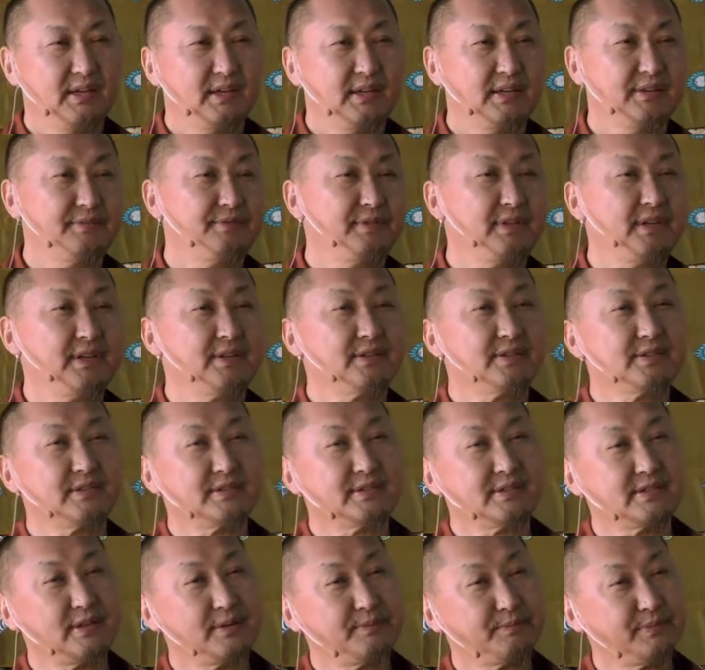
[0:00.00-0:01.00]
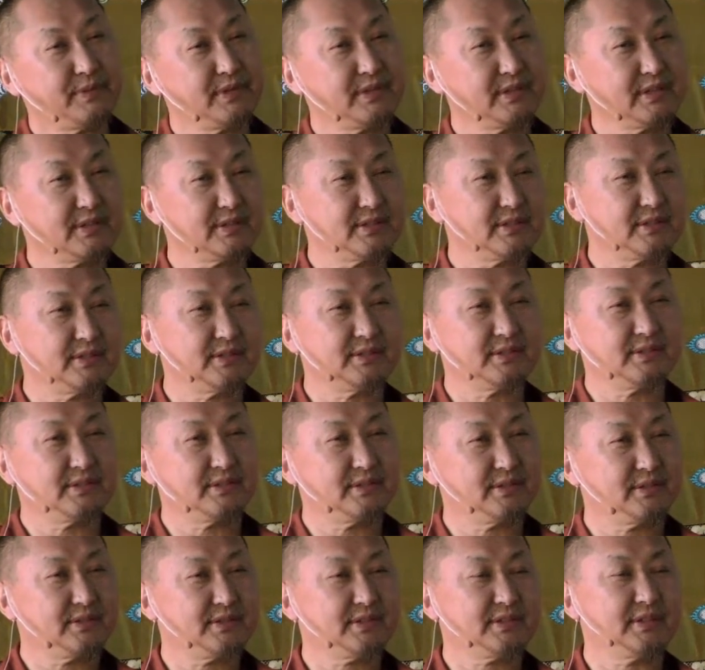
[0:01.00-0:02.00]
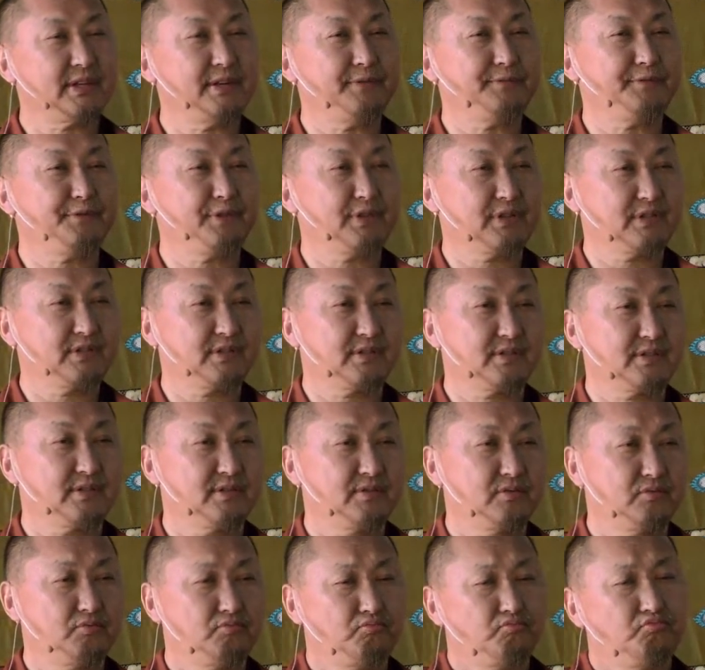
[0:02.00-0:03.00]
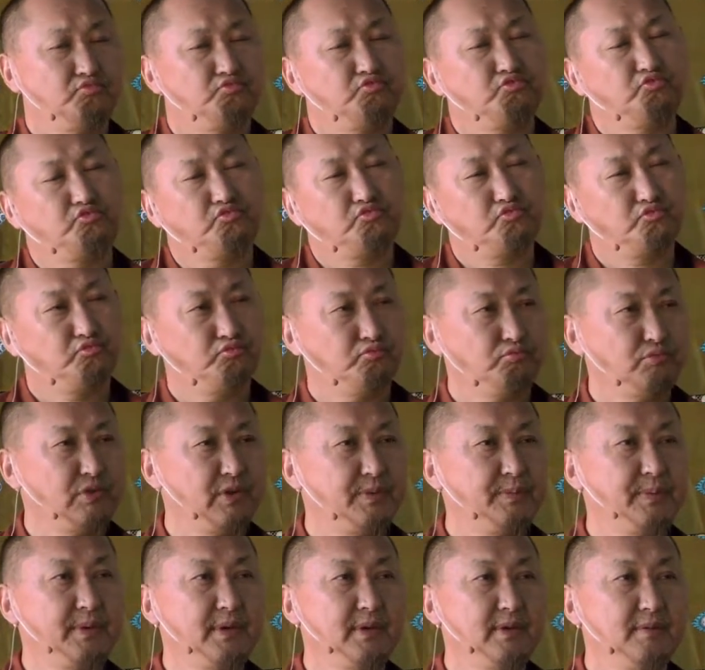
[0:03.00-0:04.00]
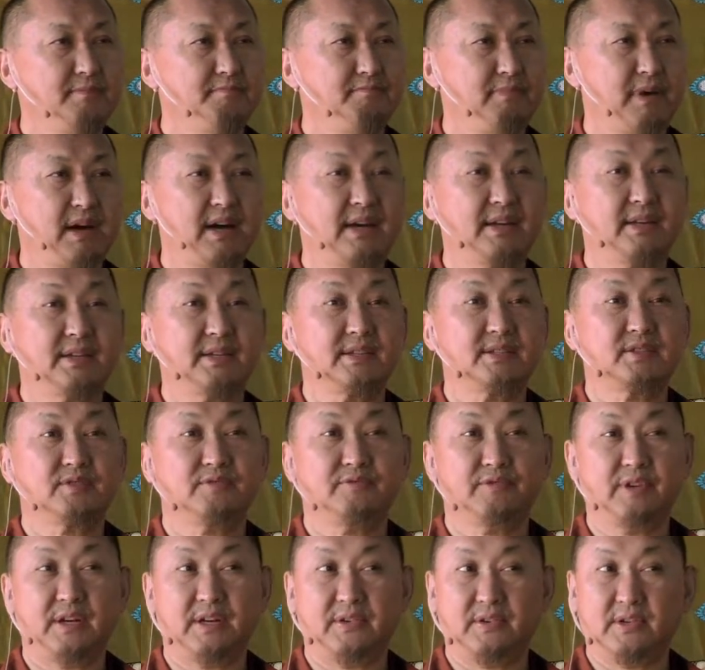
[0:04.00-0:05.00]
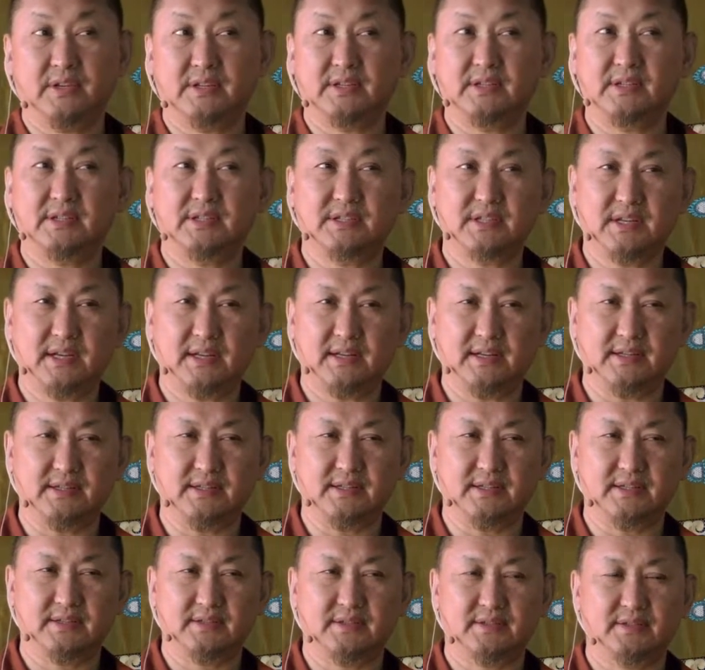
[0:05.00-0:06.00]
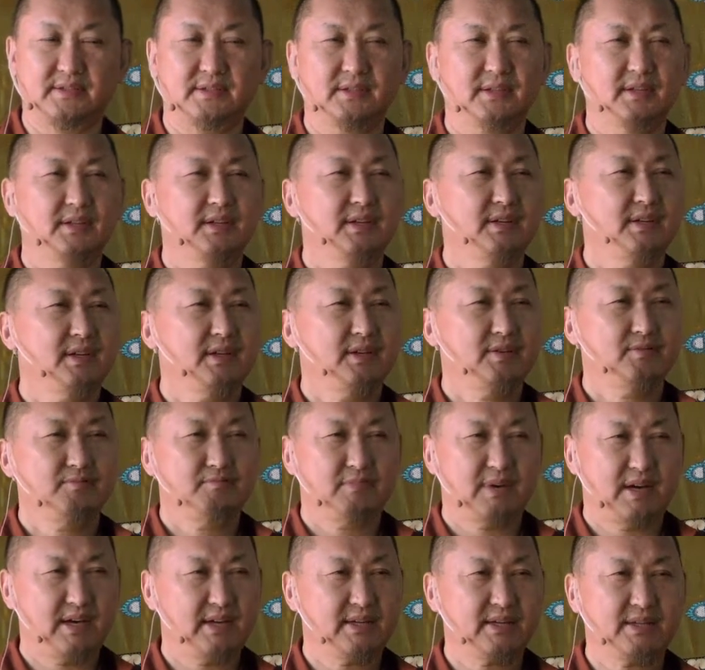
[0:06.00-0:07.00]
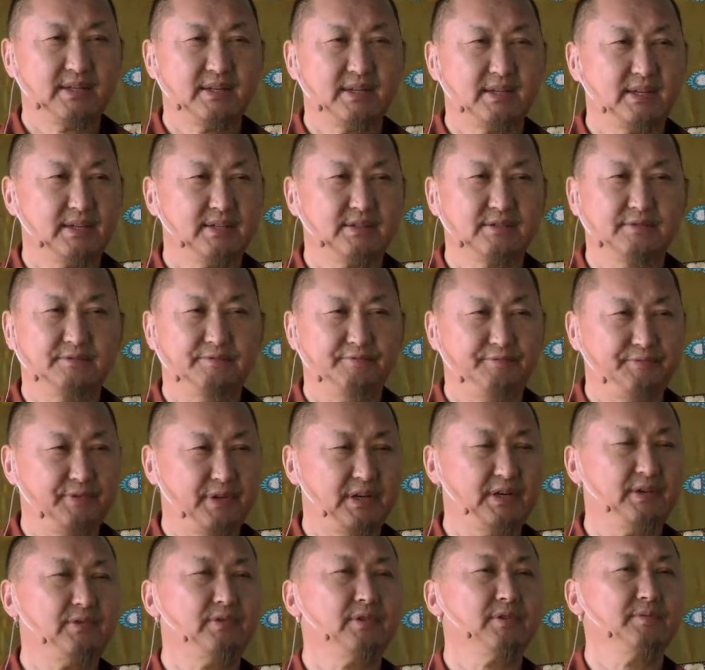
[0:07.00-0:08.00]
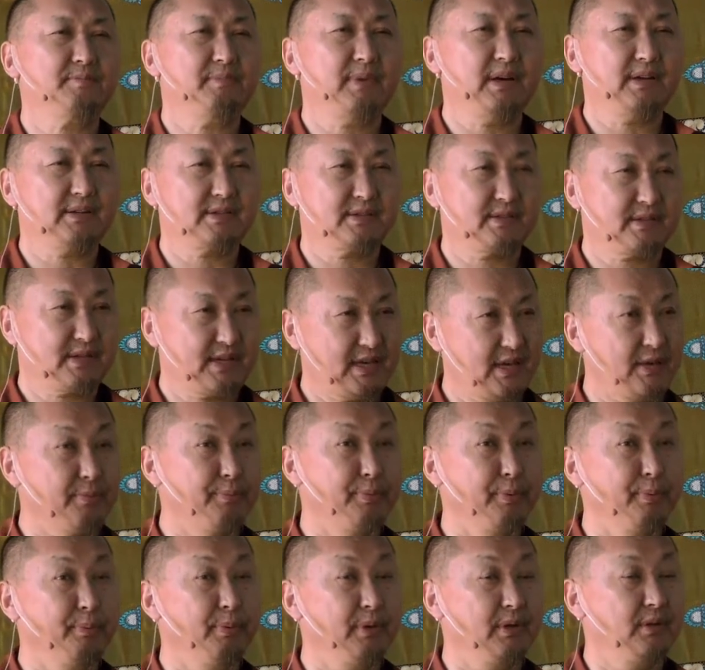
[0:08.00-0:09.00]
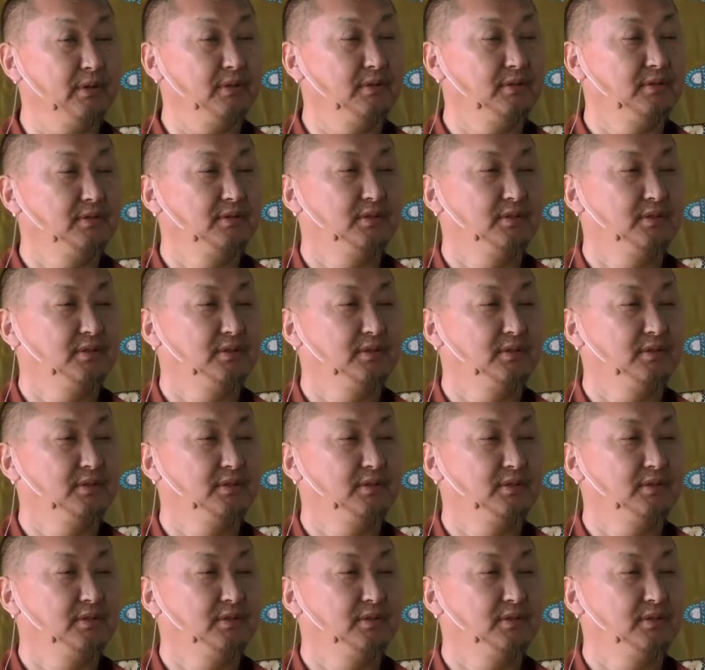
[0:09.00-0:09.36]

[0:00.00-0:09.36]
If there's something sufferings, maybe mind is very intelligent. Mind is very much capable.